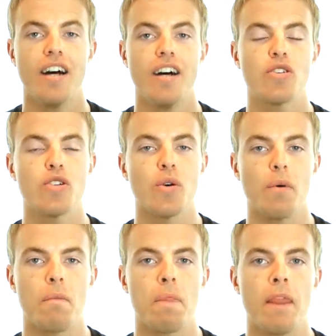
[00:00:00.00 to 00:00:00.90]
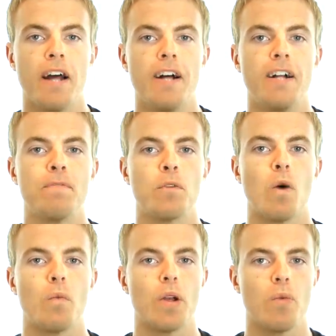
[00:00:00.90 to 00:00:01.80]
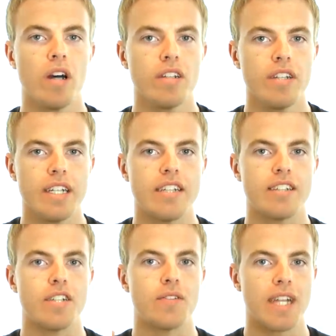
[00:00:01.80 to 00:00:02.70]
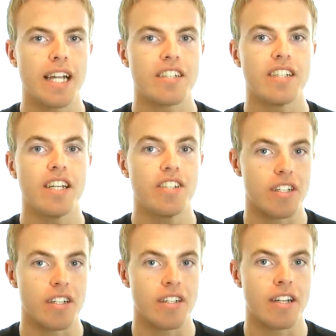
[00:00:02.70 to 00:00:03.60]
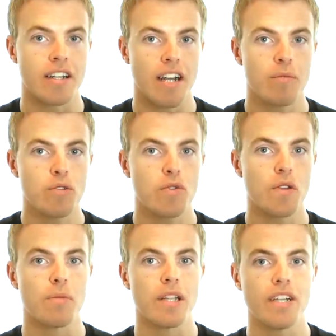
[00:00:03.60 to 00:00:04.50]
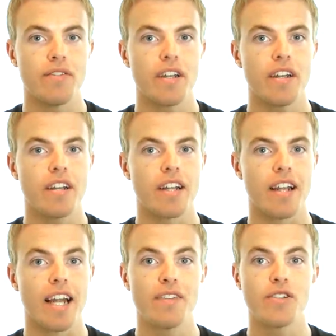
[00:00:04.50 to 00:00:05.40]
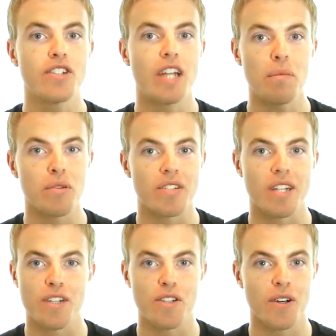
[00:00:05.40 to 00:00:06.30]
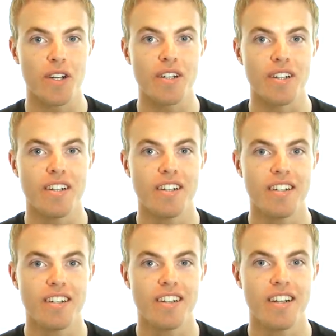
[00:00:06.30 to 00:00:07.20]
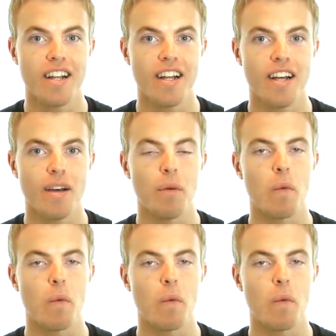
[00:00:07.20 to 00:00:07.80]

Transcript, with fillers: So, what we want is the relaxation that comes with believing that life just happens and it's all good. But